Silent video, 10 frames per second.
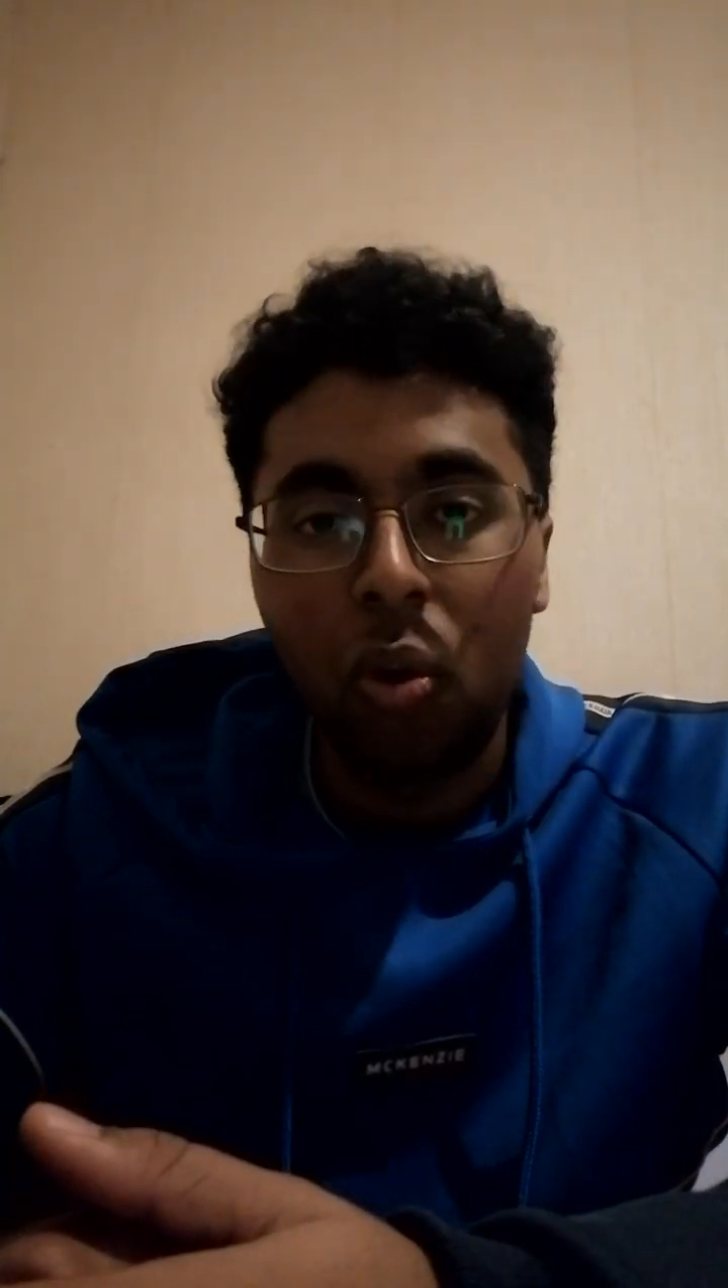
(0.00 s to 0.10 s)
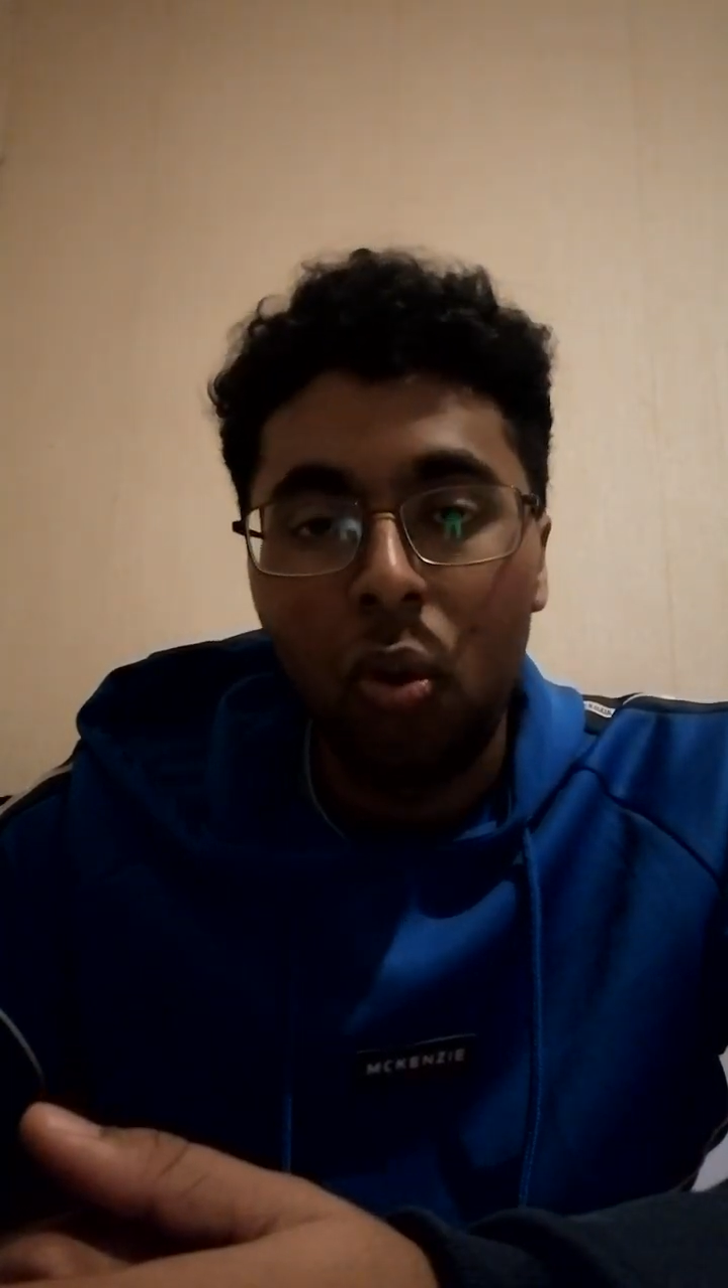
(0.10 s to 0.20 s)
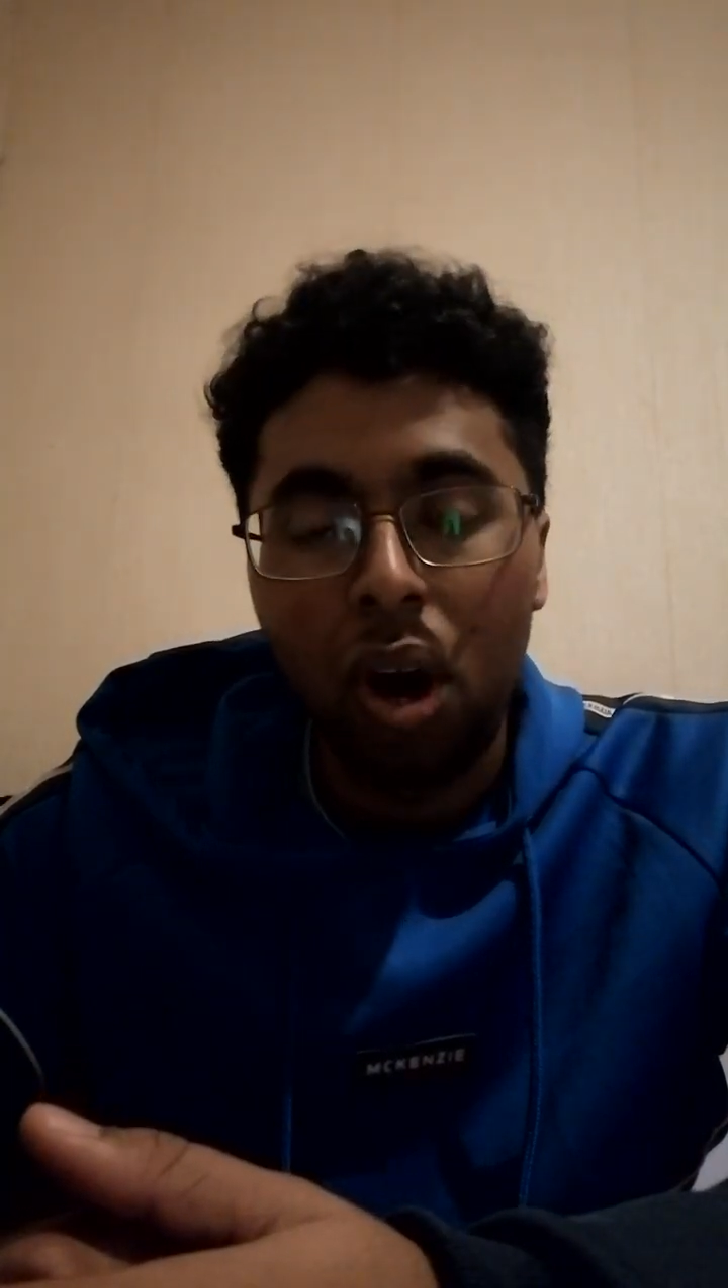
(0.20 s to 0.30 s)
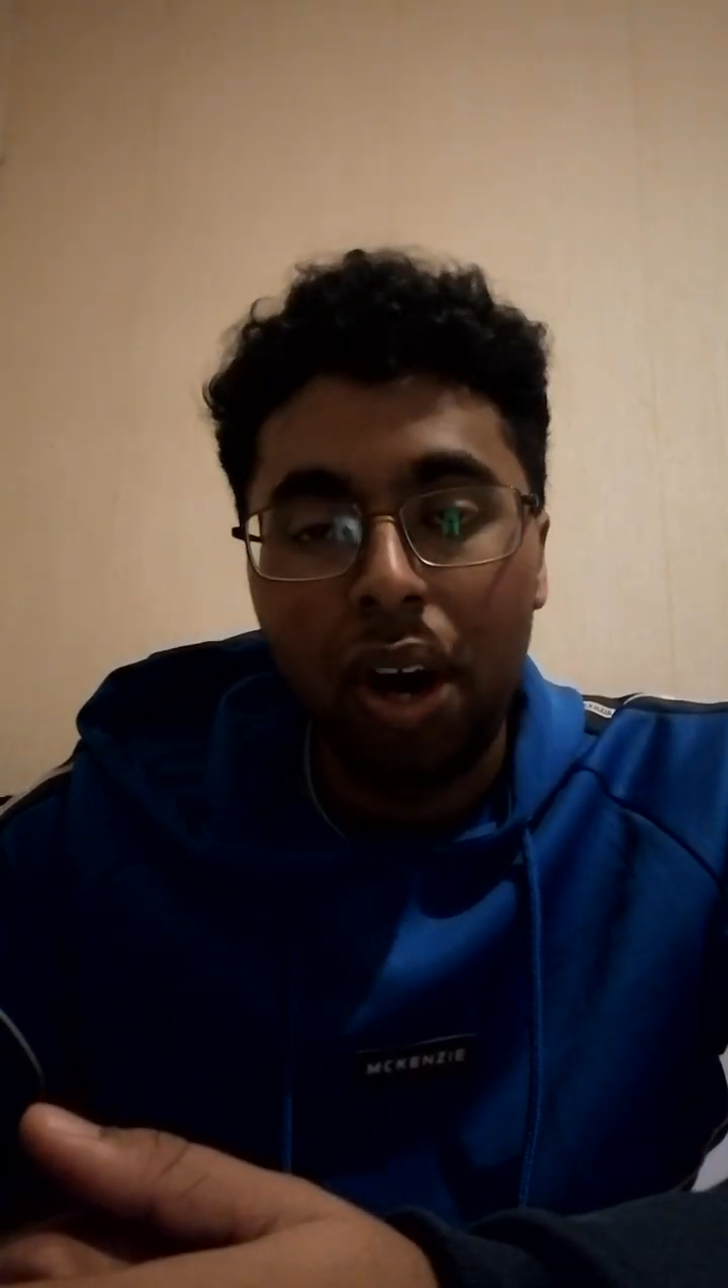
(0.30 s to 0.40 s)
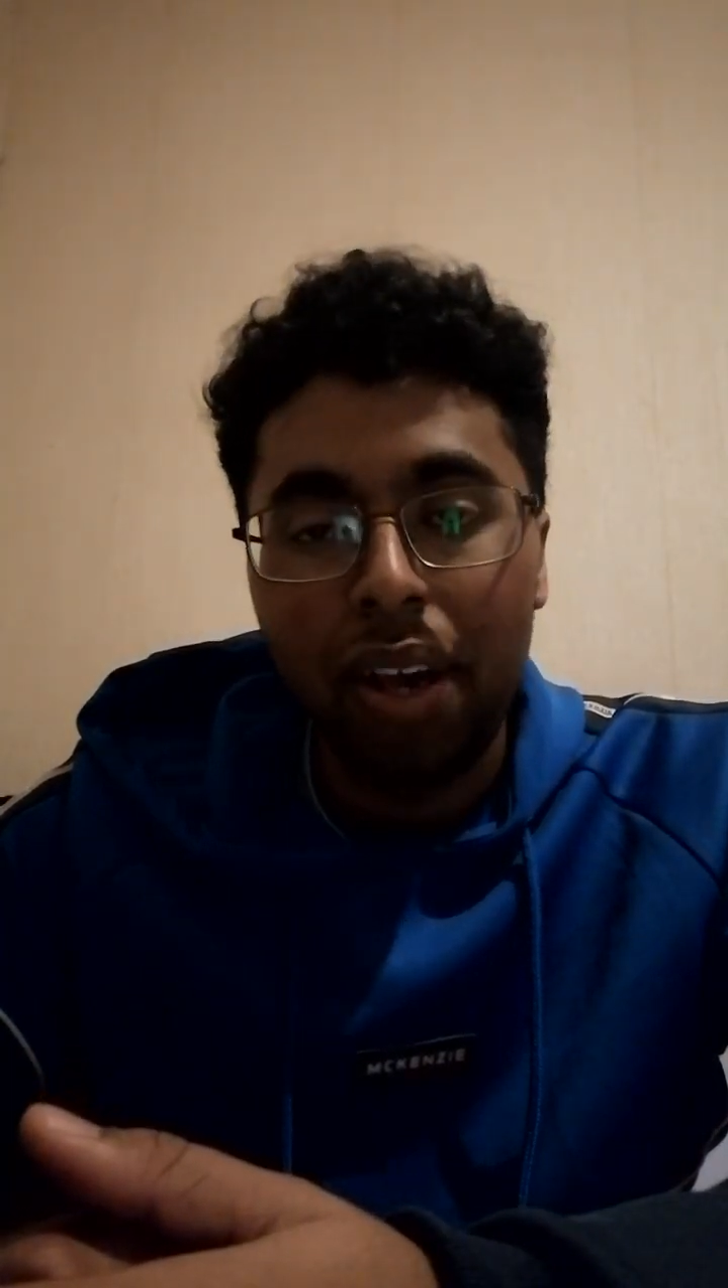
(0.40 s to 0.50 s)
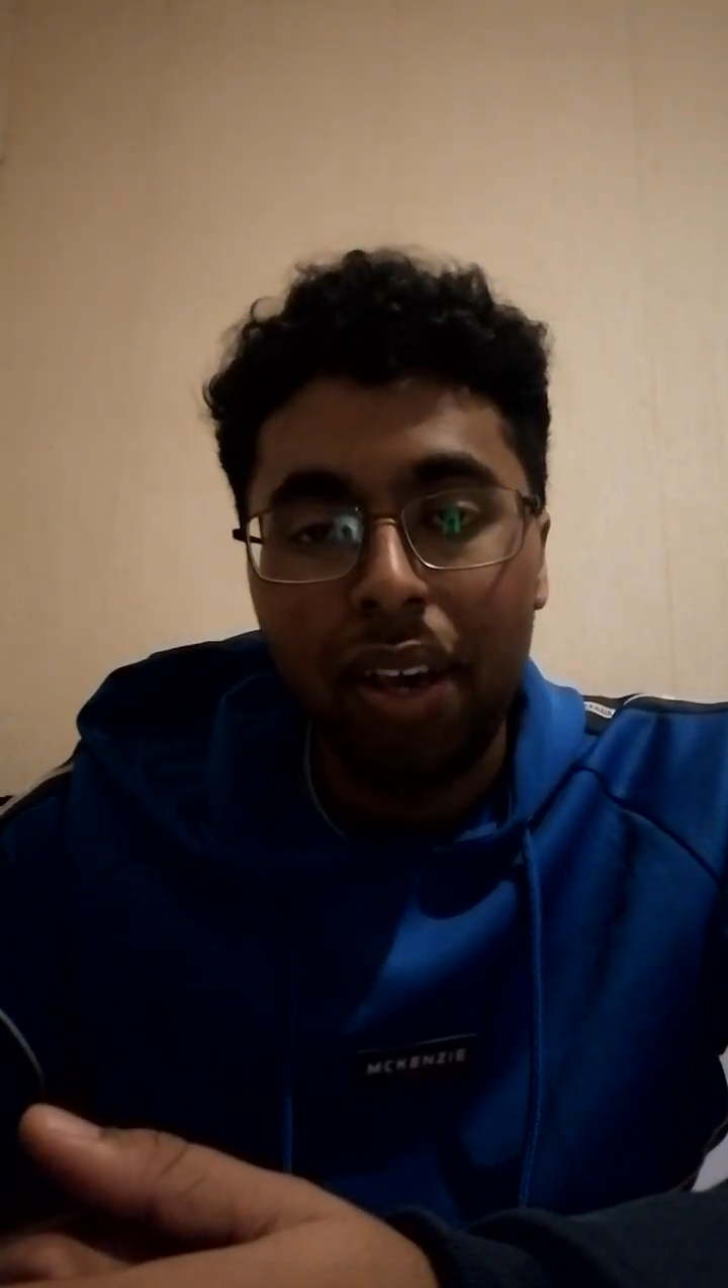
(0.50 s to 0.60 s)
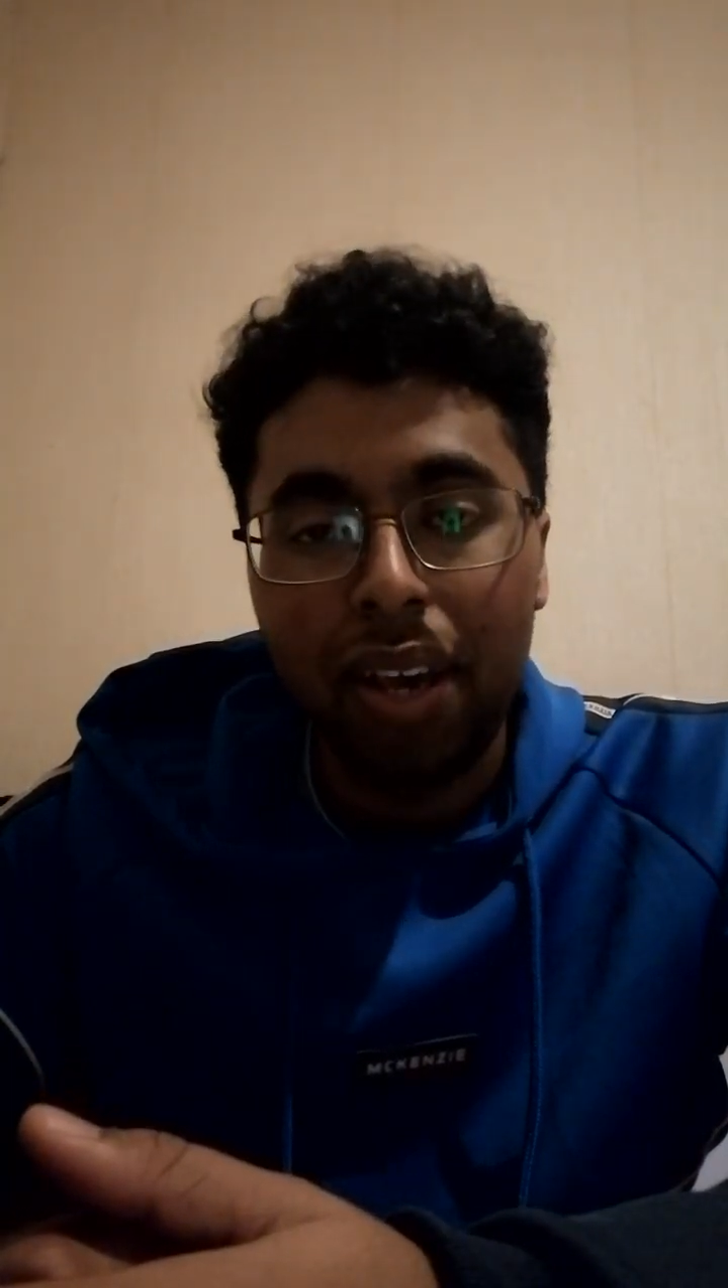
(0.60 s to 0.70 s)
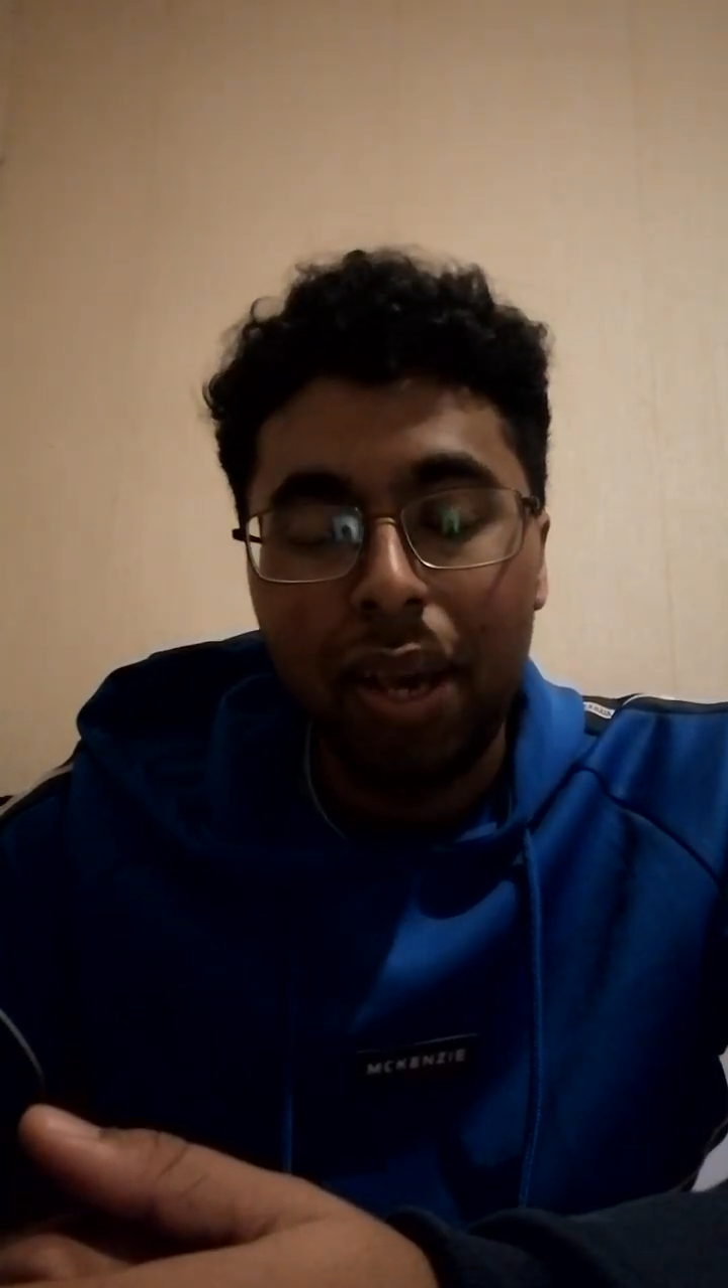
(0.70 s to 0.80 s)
why?